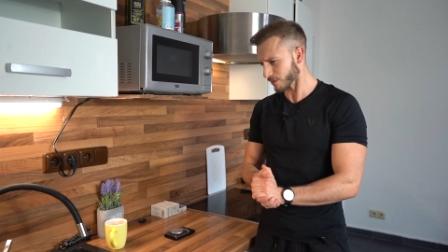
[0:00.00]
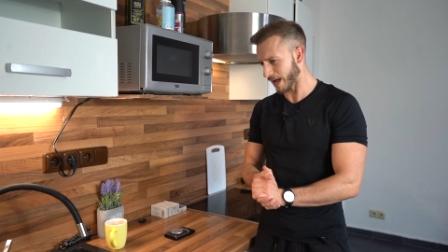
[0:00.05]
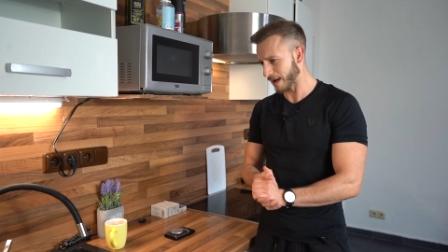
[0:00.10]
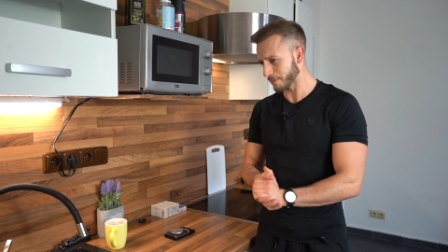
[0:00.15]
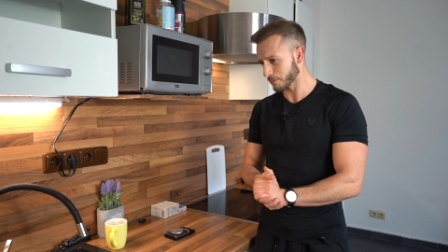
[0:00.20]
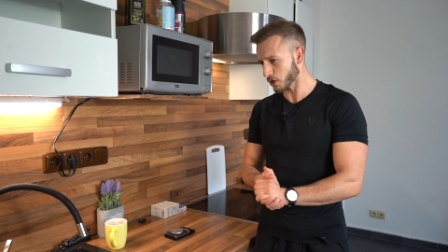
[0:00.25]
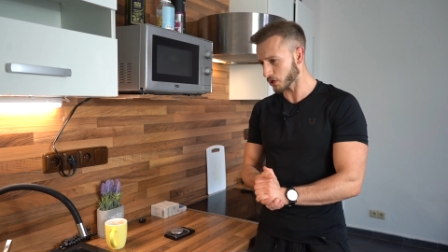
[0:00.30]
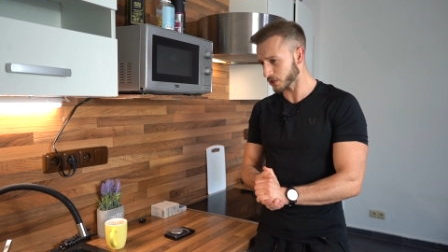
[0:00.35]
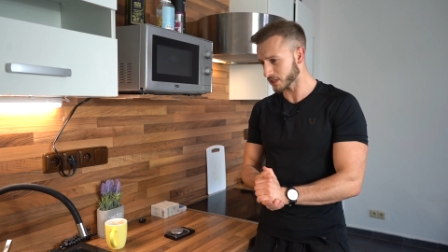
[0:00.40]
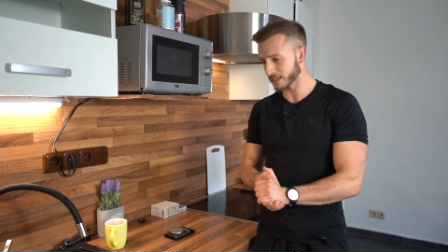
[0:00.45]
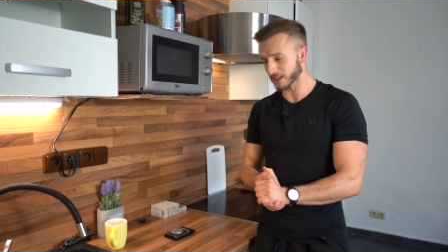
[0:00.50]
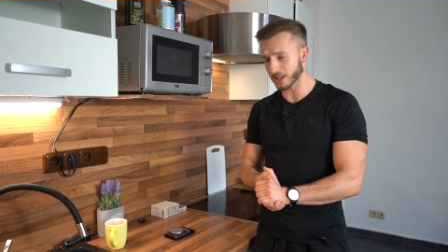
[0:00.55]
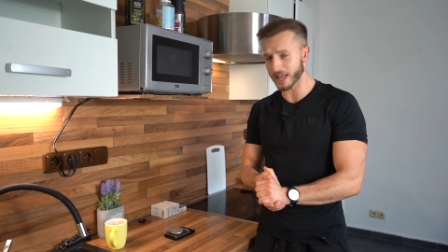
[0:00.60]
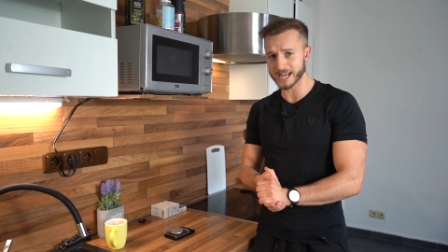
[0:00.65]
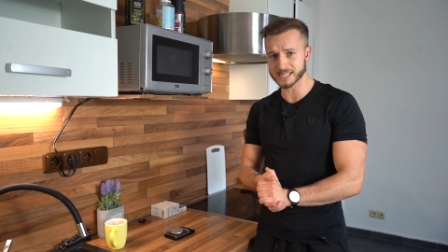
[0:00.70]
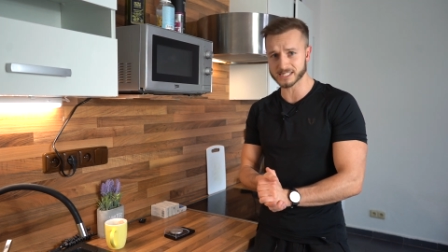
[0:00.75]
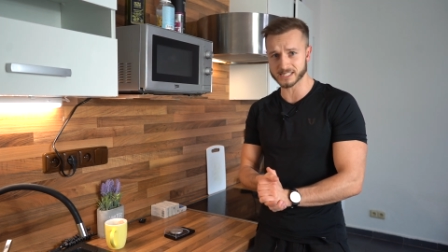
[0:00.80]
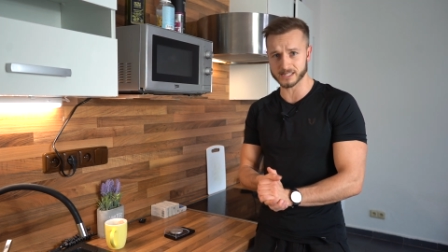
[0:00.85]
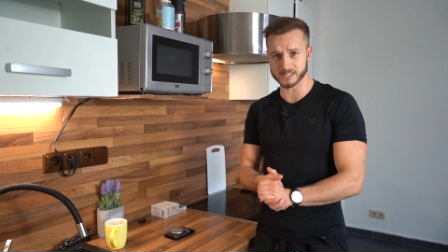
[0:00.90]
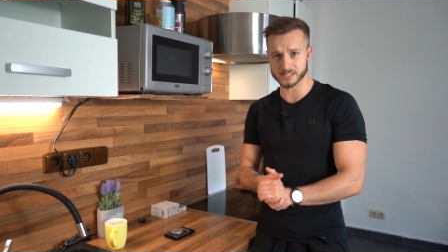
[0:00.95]
I'm not a
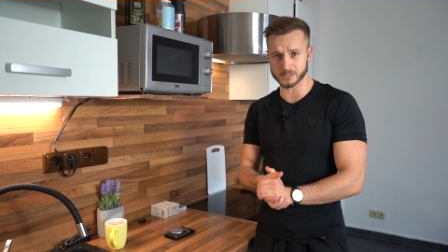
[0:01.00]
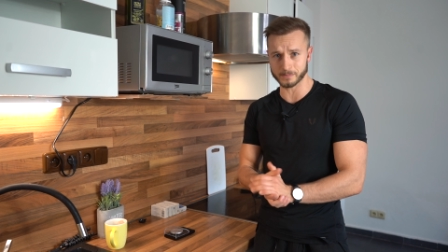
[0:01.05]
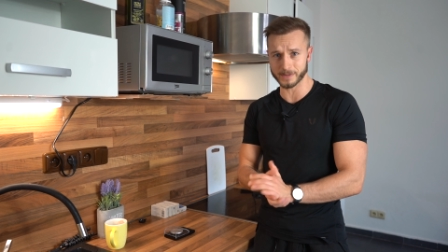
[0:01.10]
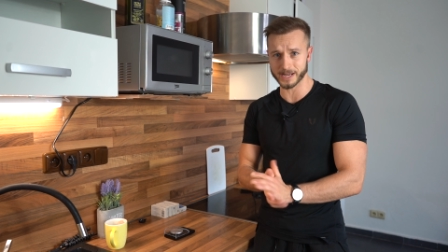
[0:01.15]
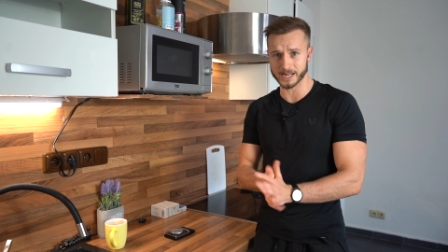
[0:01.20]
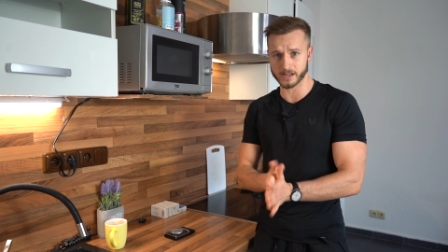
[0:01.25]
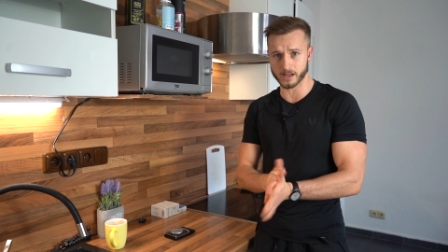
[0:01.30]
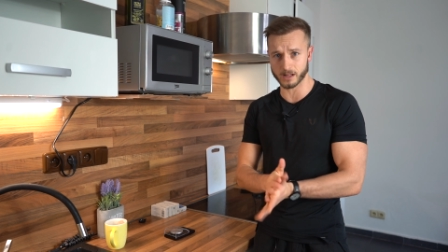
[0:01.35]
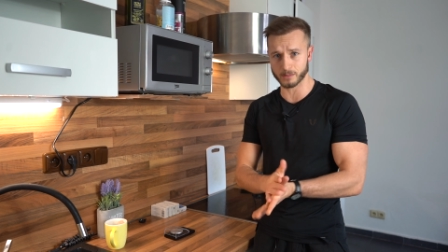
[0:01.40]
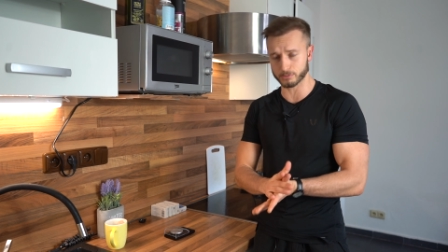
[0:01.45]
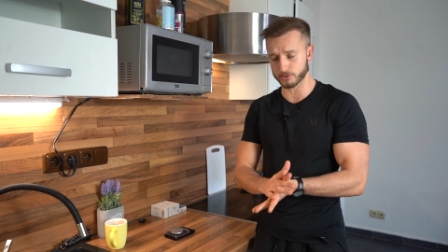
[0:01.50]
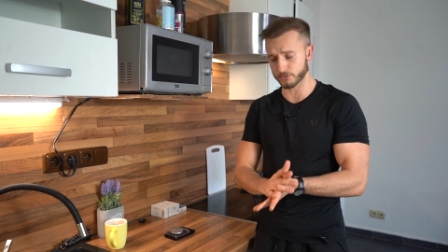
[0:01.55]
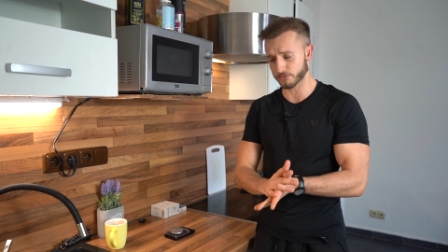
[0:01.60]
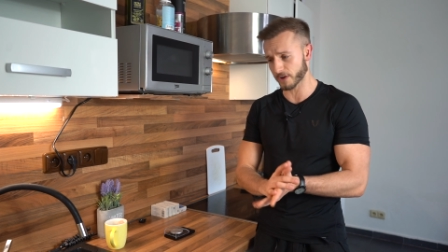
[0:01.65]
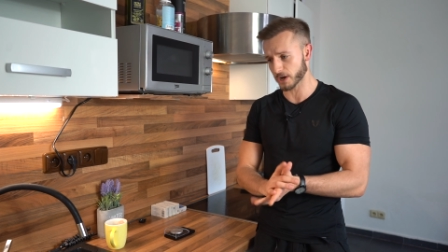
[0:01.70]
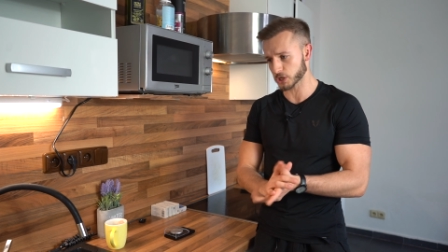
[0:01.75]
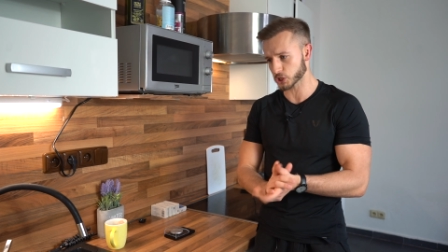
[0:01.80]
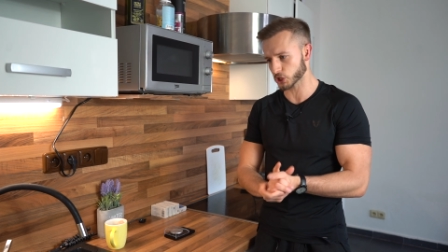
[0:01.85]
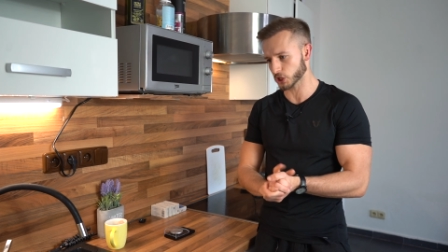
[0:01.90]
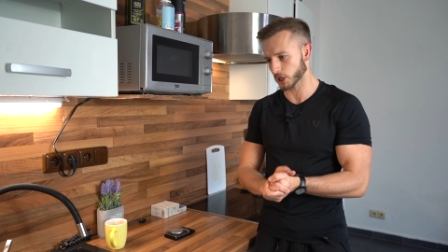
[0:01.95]
licensed medical
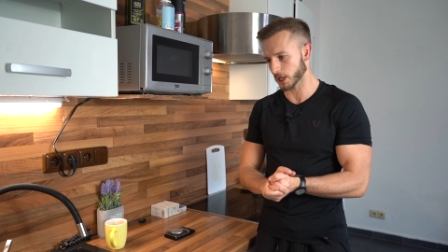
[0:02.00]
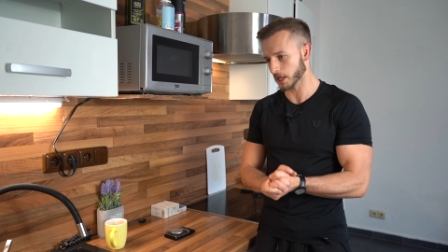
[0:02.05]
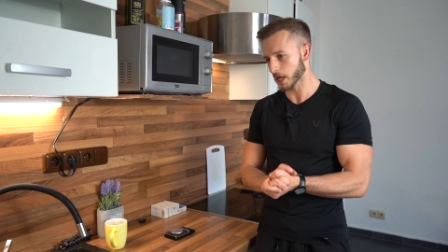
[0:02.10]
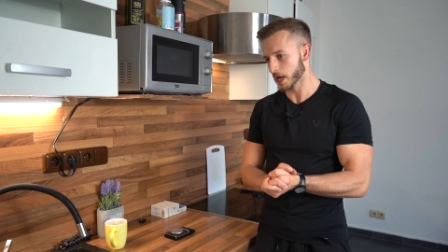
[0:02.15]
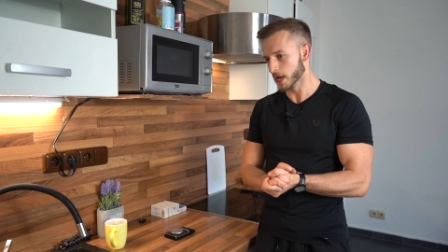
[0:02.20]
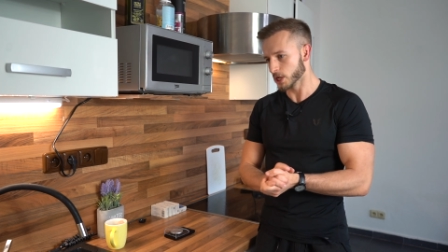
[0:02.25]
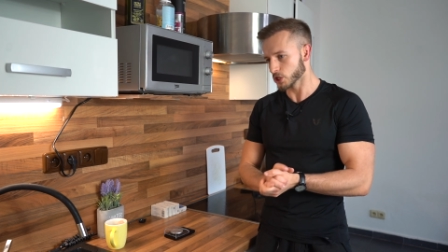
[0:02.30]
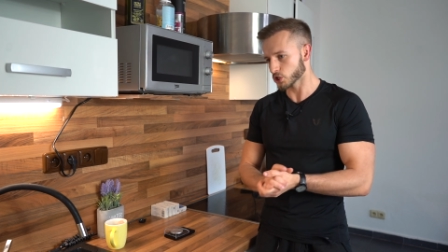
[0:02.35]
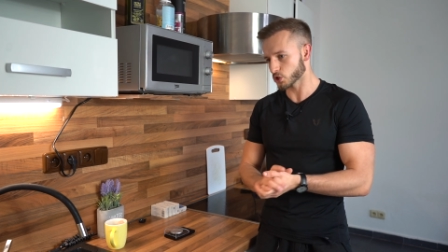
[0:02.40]
professional,